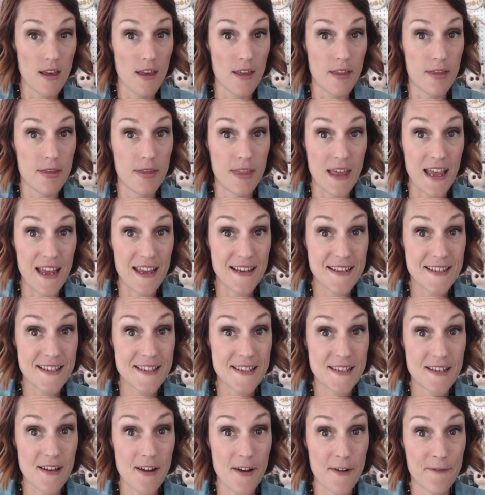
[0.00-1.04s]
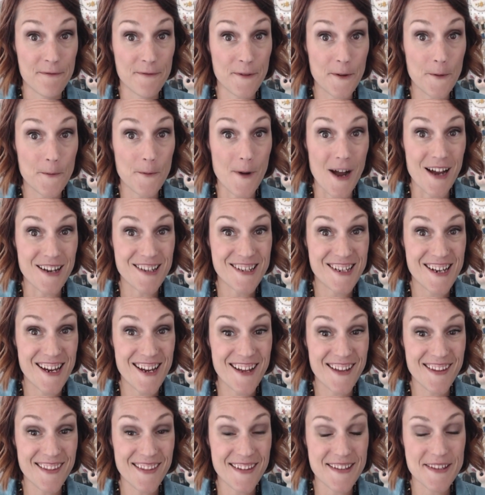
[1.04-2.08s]
Thanks for
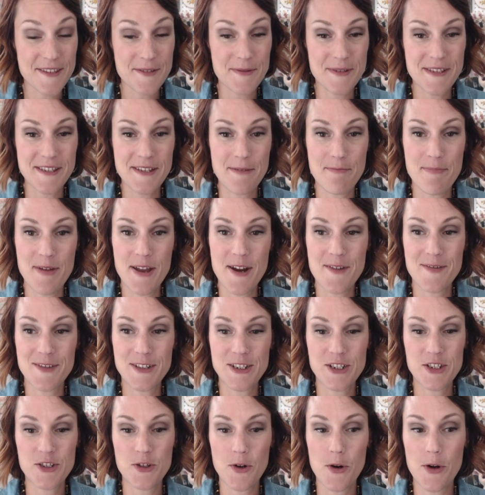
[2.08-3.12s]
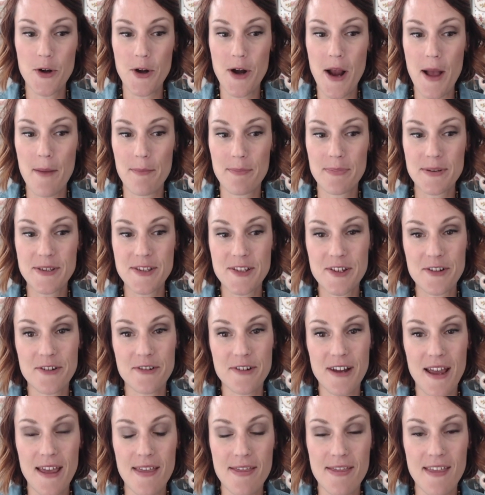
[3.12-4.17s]
watching. This was a bit of a shorter
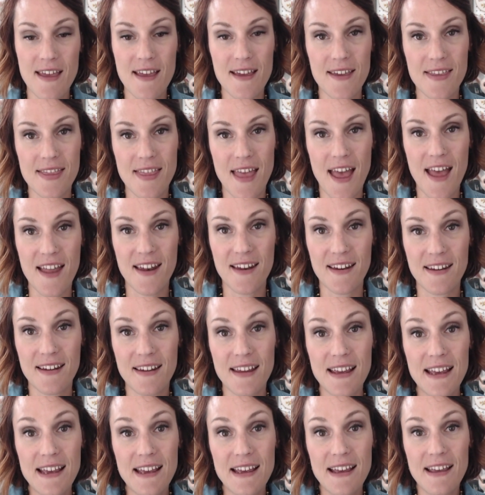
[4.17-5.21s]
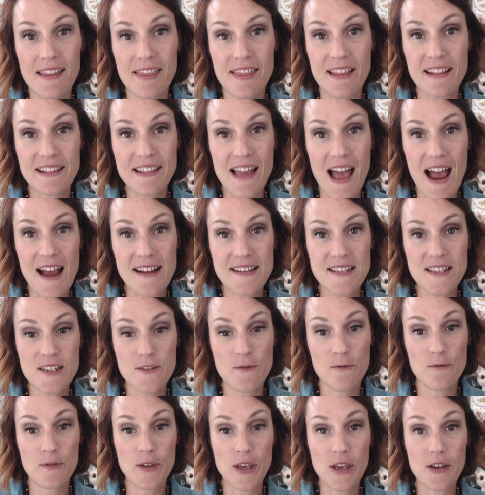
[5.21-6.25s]
episode, I think, than the
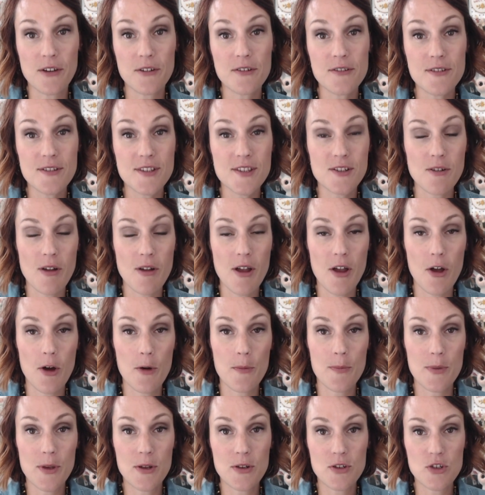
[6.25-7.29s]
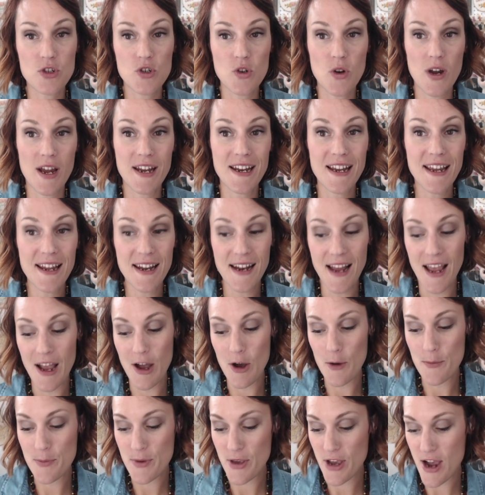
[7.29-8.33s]
last few, so I hope you enjoyed it. I
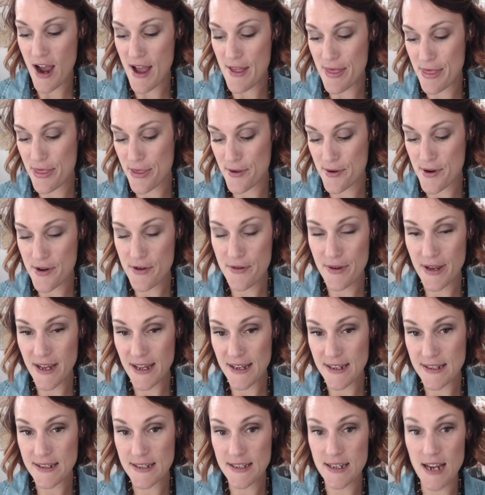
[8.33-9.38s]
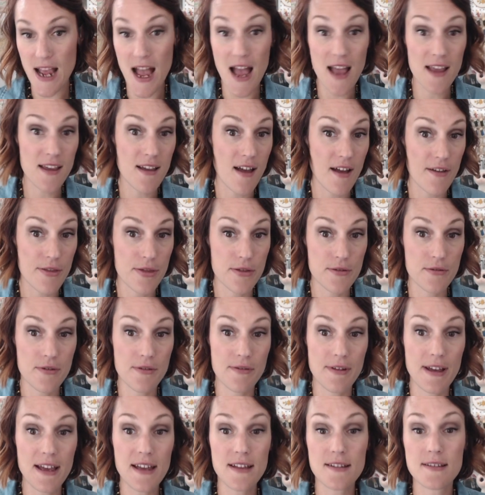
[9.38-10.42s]
hope you got through it. I got
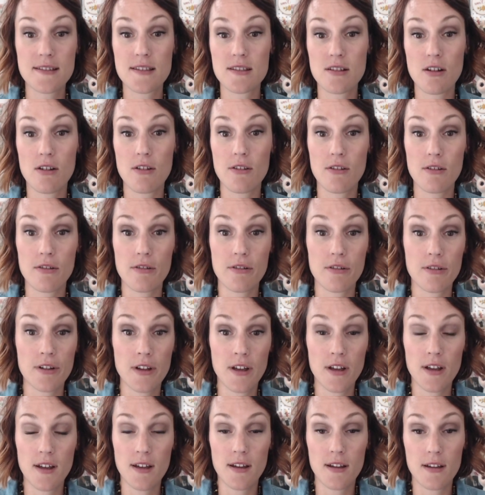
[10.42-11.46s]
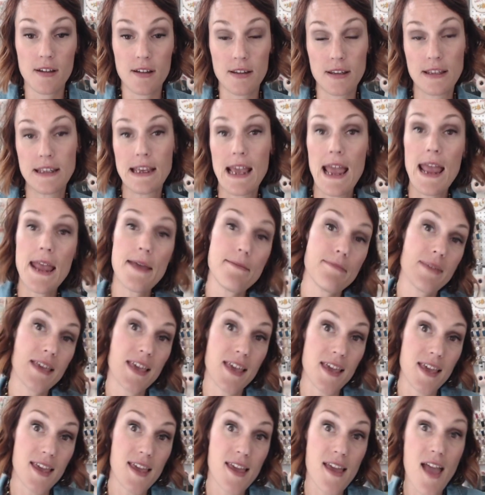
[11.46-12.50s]
through it, so yay
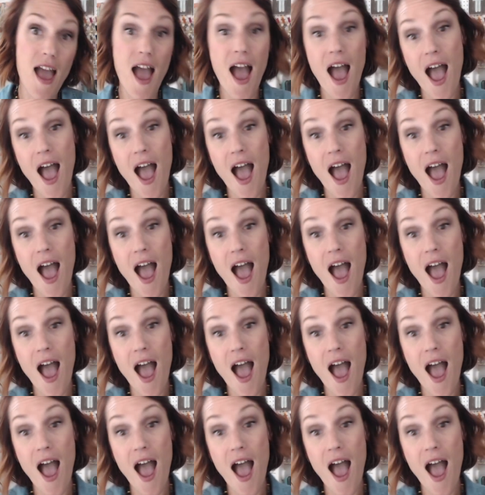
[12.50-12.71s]
me.